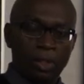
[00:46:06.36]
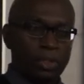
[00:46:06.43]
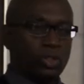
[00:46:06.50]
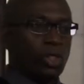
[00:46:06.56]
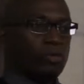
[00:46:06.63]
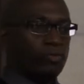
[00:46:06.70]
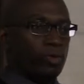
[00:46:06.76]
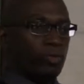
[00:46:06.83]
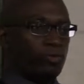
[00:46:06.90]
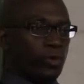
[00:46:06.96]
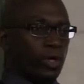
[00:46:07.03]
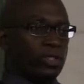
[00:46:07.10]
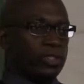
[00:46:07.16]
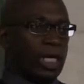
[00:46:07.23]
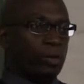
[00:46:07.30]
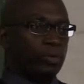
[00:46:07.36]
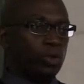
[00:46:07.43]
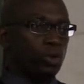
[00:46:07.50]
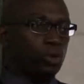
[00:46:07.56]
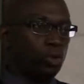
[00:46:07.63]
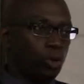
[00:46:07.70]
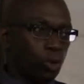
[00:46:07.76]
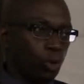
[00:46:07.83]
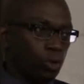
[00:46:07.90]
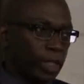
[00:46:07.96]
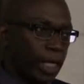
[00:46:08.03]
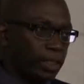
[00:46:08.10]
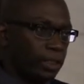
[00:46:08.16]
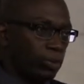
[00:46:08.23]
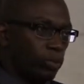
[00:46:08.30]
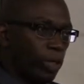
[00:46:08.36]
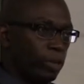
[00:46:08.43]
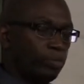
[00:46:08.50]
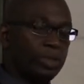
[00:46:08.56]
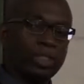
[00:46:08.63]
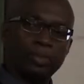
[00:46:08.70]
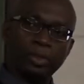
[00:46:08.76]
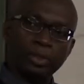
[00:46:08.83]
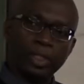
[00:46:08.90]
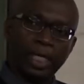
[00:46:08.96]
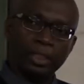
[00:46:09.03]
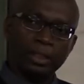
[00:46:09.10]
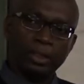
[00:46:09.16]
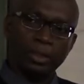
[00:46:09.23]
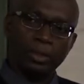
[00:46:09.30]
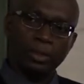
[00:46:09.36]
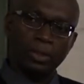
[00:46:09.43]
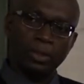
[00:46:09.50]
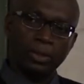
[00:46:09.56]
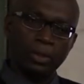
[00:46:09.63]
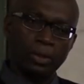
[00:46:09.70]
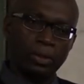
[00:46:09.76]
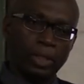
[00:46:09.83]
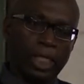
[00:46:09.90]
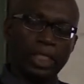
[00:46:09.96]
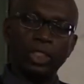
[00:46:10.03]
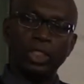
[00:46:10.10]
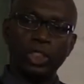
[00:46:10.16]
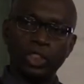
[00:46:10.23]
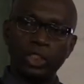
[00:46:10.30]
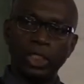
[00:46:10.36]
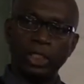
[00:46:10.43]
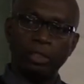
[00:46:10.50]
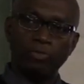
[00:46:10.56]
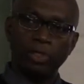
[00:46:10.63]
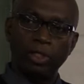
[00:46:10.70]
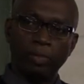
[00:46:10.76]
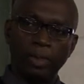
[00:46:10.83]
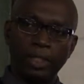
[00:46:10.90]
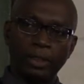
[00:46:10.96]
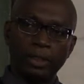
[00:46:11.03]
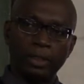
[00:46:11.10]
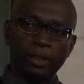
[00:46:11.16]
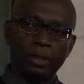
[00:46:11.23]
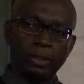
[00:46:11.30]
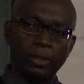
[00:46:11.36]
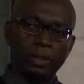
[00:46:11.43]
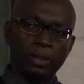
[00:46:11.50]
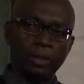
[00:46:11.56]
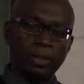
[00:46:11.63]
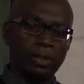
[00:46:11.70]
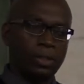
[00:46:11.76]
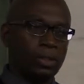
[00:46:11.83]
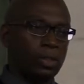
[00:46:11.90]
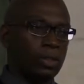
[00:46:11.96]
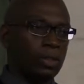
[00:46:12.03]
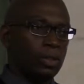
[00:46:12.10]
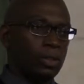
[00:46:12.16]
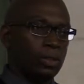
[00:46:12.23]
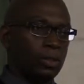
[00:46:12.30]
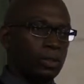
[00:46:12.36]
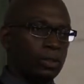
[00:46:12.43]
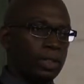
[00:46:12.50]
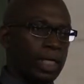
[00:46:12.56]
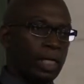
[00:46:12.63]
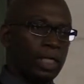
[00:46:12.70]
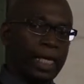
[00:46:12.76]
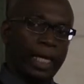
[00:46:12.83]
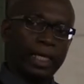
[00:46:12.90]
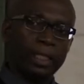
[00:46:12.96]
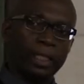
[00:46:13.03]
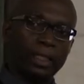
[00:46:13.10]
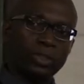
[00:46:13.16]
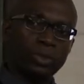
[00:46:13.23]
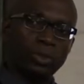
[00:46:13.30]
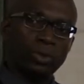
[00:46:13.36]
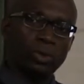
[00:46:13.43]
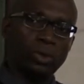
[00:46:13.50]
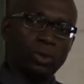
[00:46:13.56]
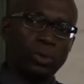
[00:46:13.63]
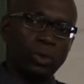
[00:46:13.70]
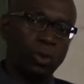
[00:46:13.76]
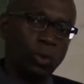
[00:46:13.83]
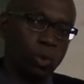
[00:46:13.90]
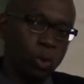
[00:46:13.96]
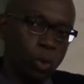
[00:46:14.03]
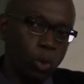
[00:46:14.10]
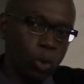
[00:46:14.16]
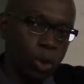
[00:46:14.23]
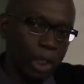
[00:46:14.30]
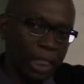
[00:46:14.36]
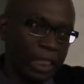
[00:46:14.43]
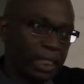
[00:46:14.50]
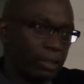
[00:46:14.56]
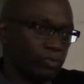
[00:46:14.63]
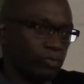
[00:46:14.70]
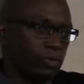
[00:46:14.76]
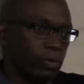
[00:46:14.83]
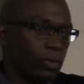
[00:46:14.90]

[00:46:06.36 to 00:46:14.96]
So if, for example, you know that when people get educational development, they are likely to leave.